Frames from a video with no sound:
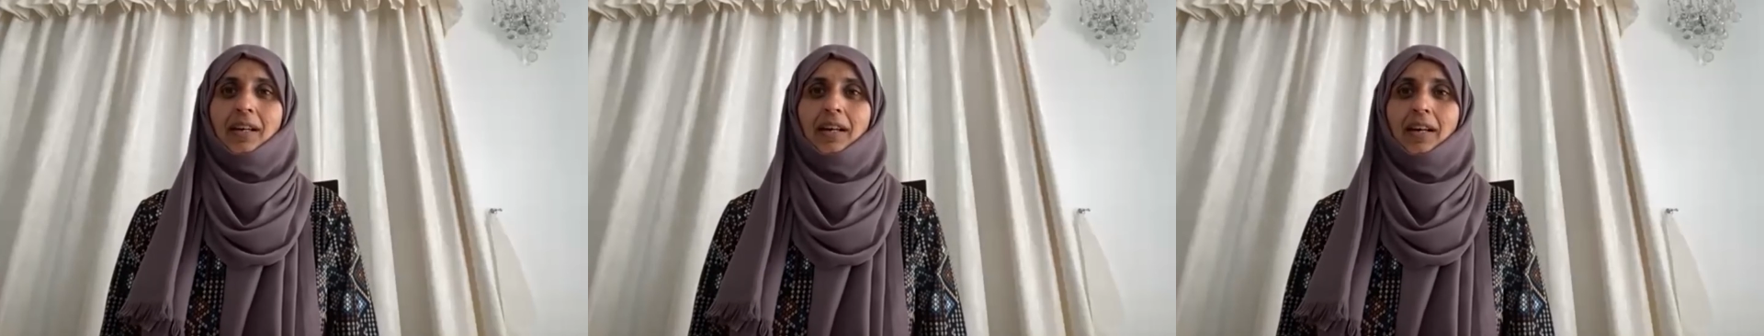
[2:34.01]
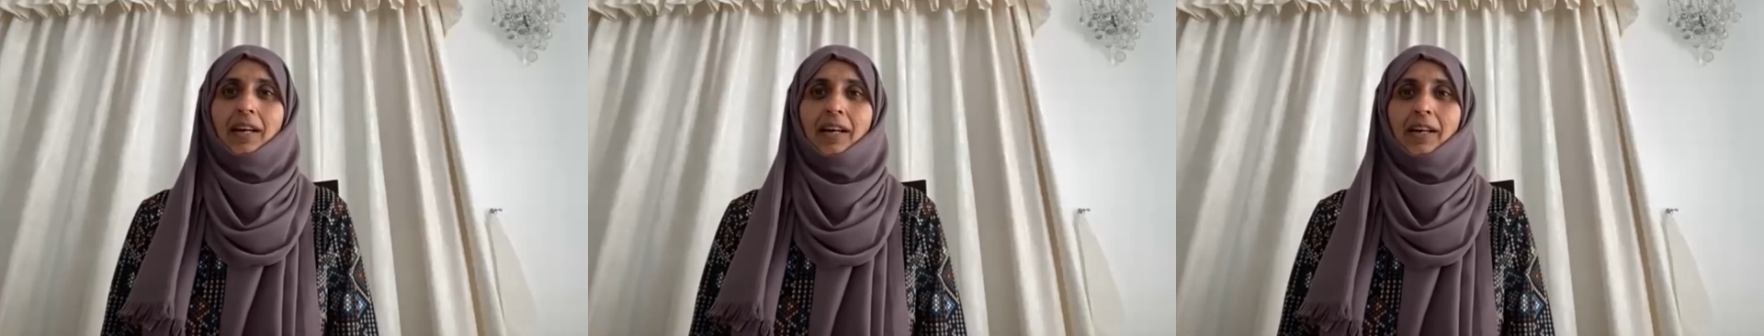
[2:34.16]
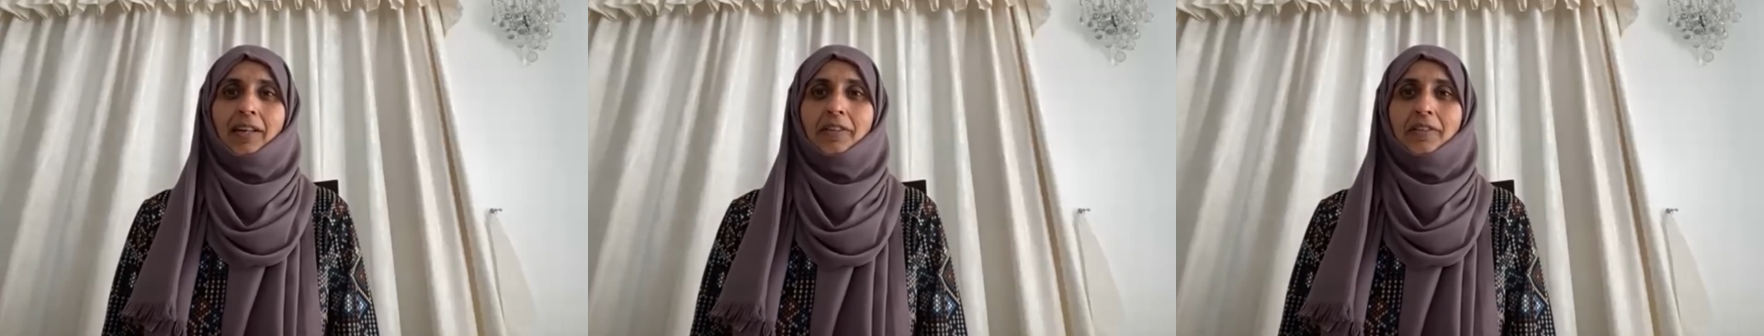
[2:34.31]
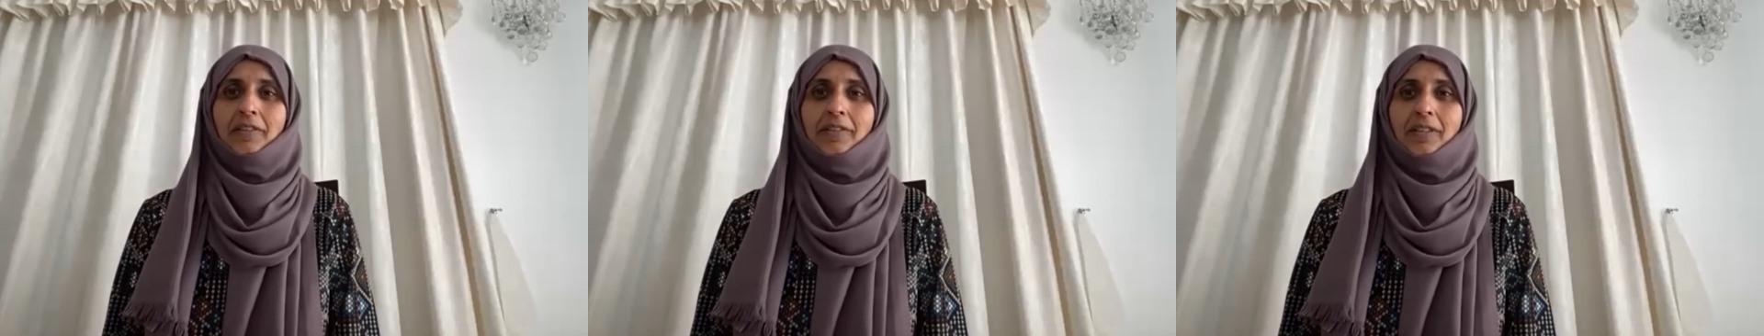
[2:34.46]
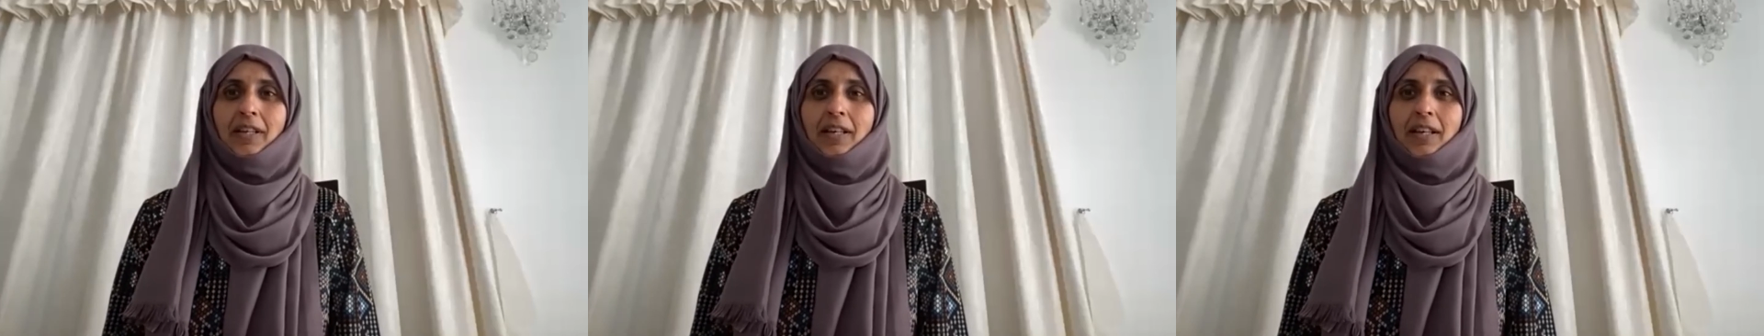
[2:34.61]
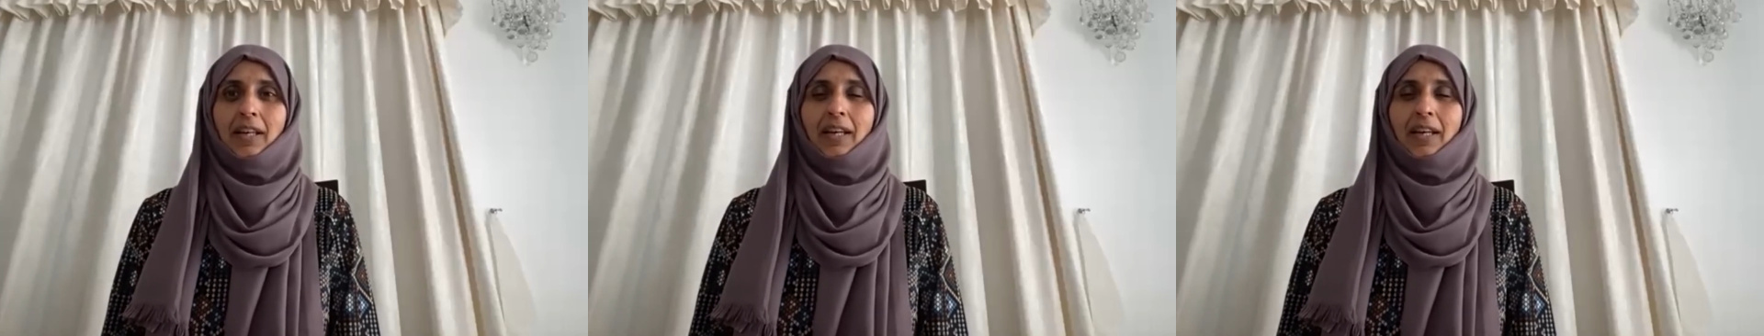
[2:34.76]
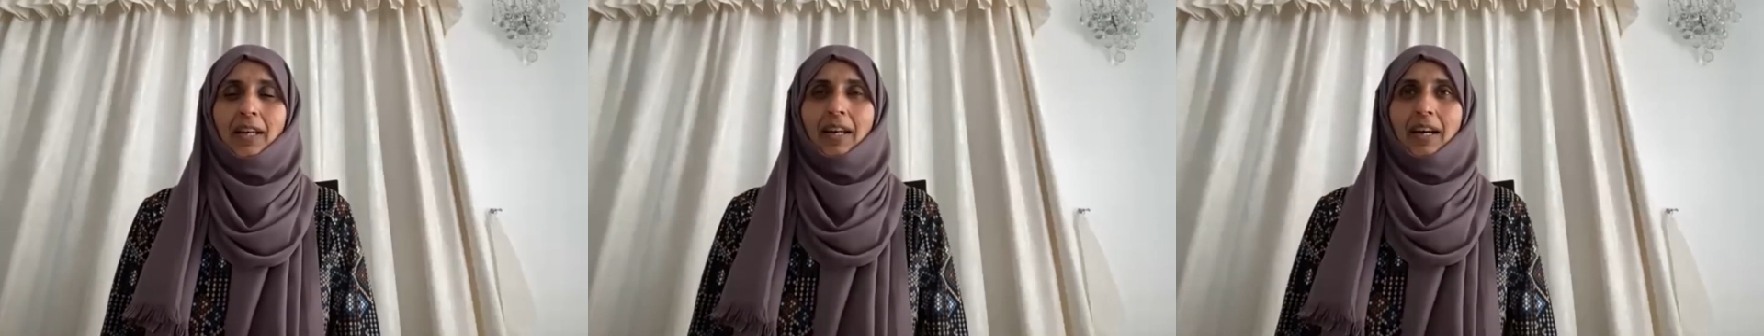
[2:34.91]
And
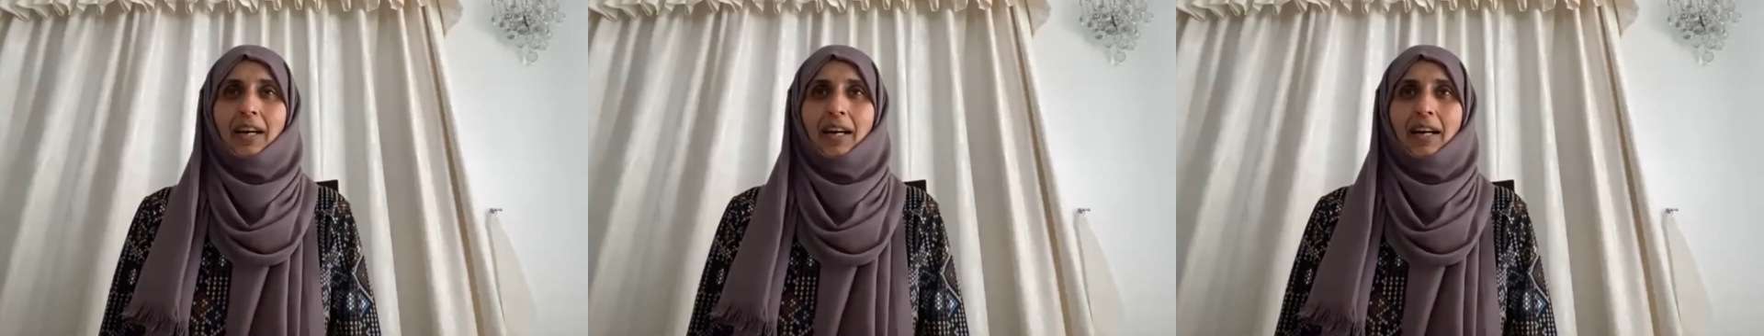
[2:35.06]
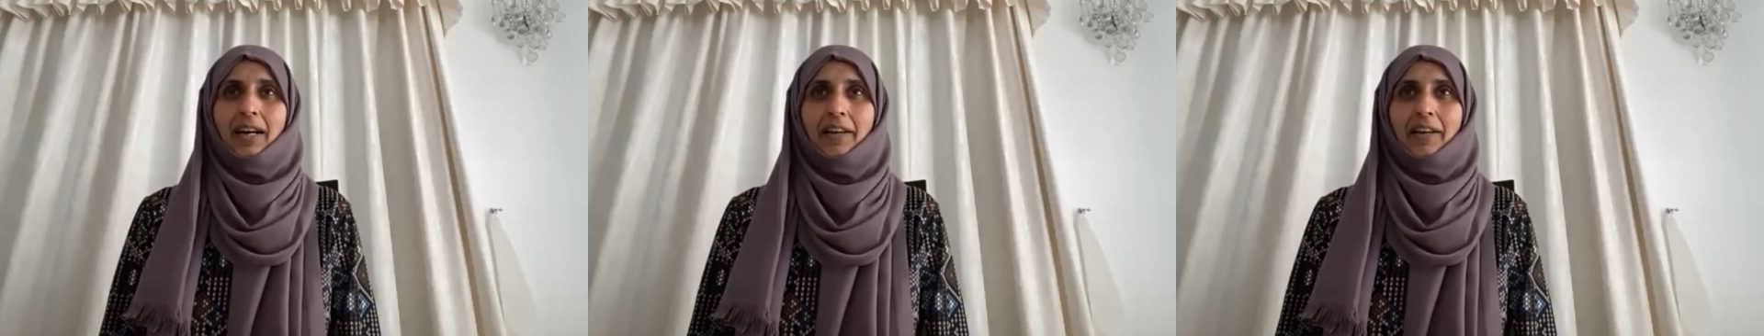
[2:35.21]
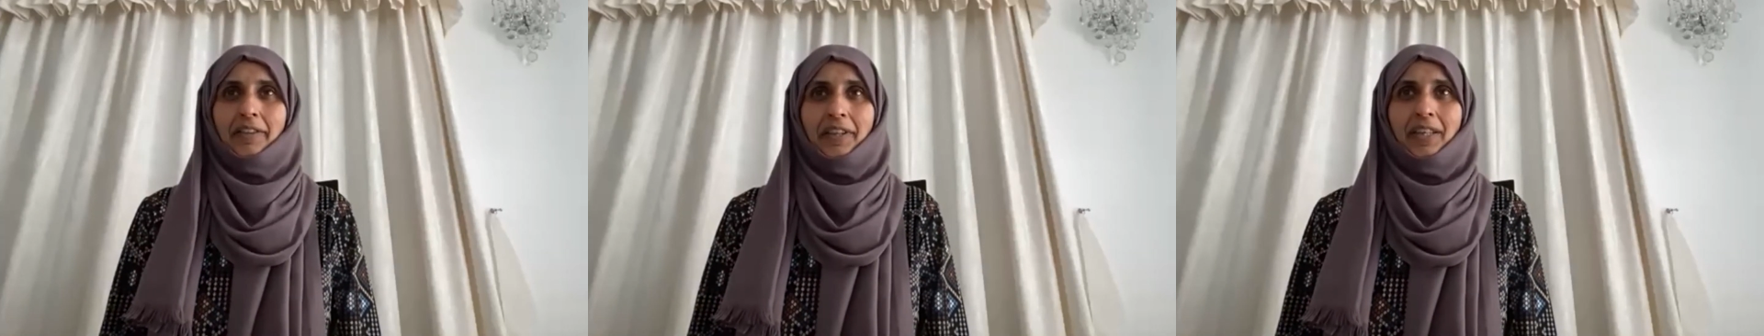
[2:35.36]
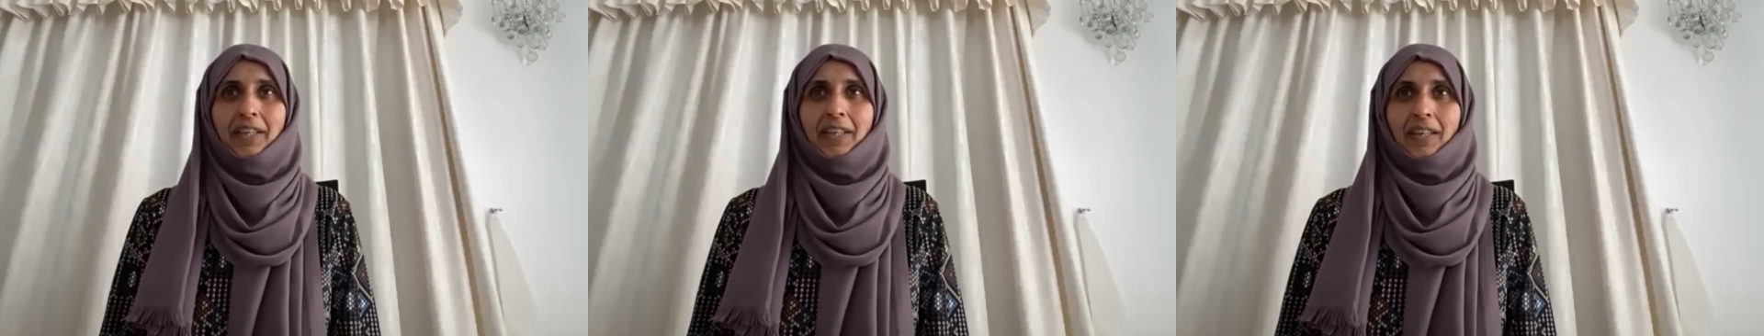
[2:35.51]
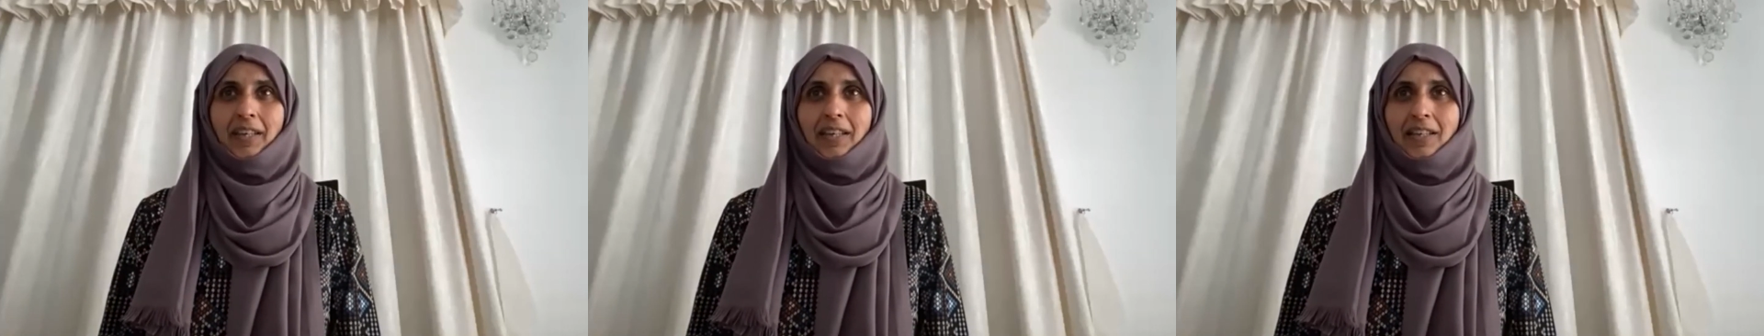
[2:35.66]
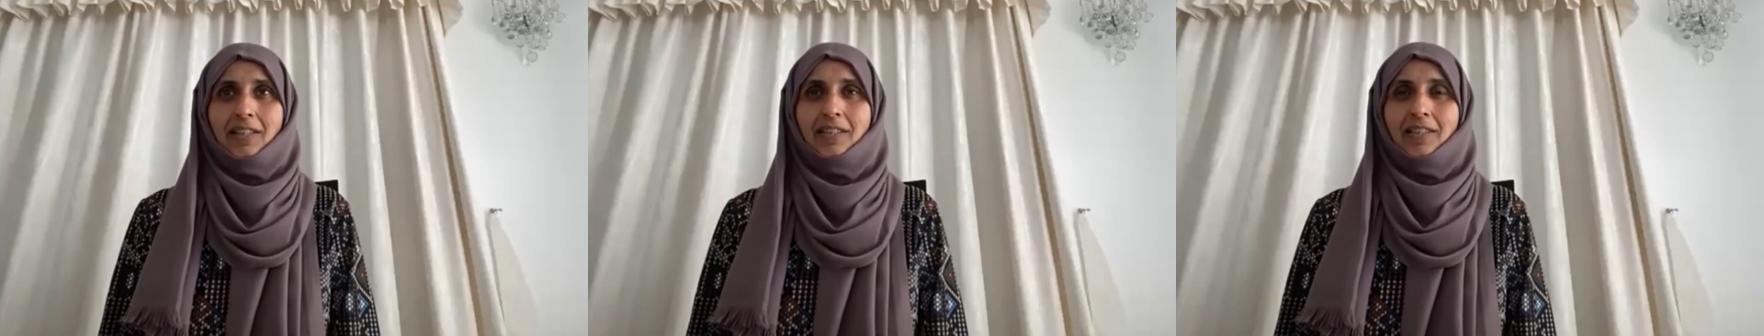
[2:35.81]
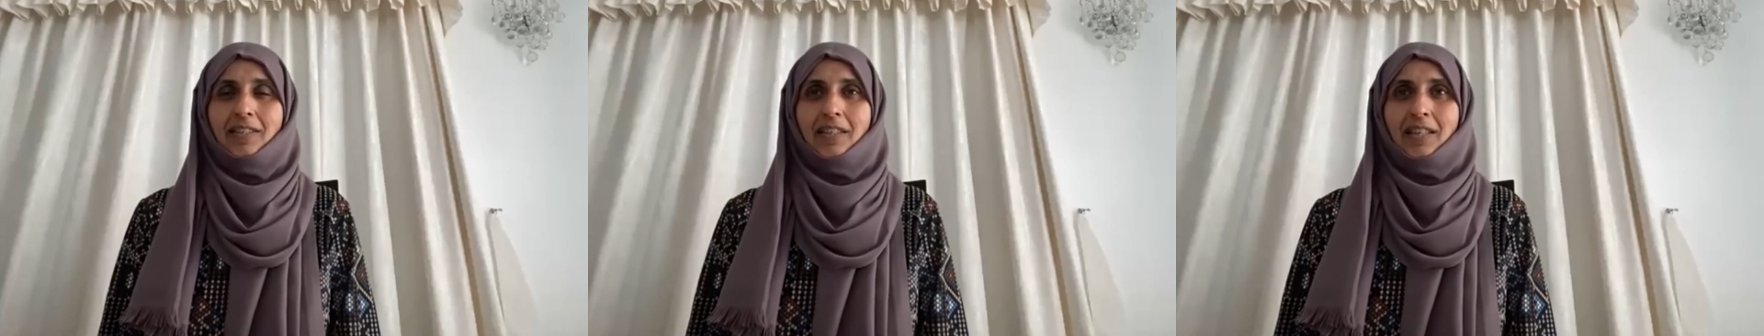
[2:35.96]
I think
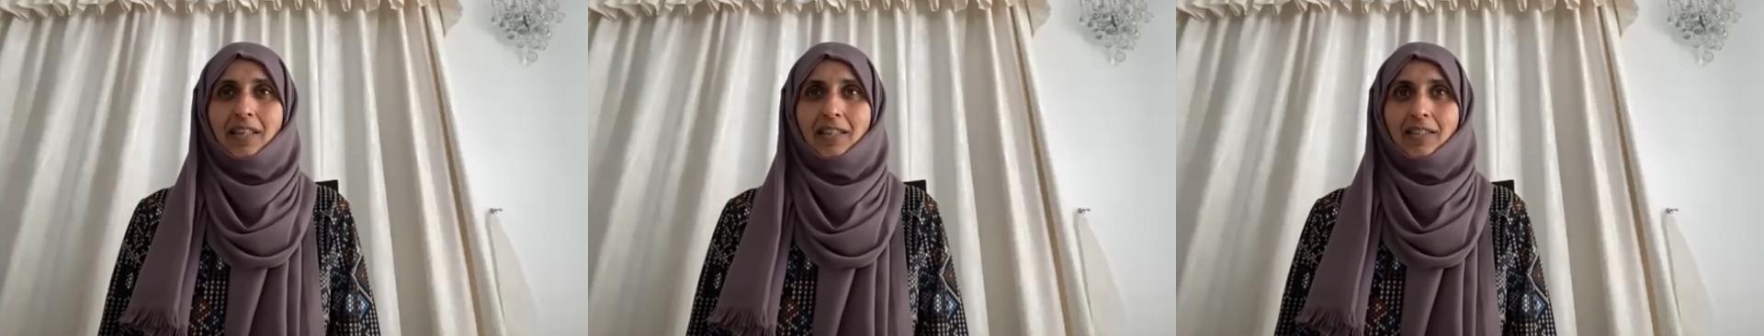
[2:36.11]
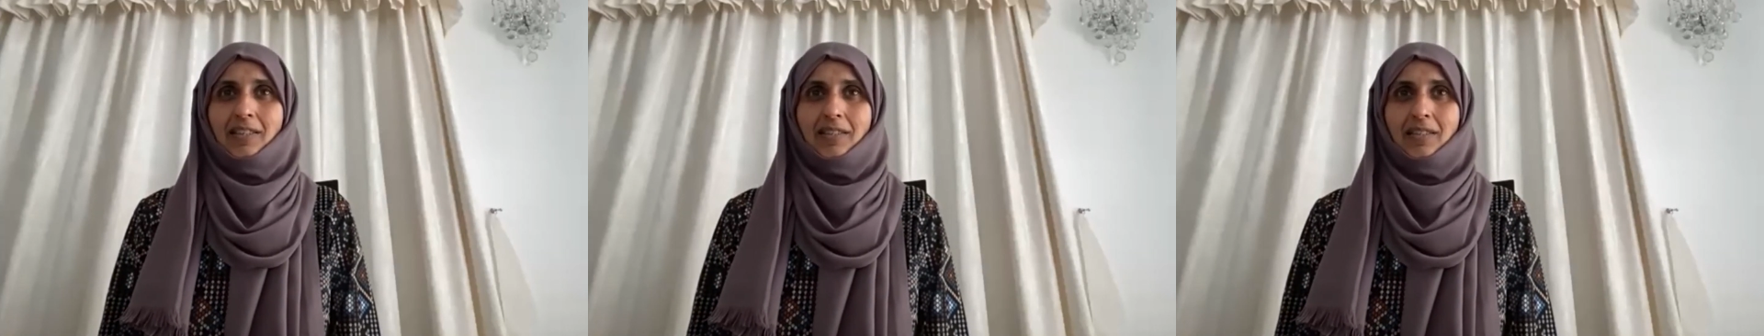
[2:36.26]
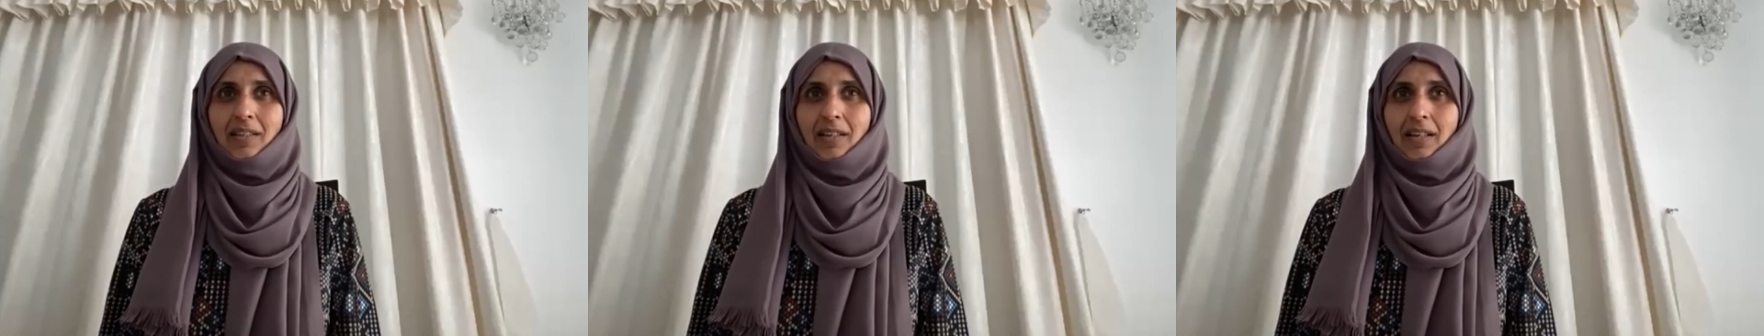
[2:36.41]
it's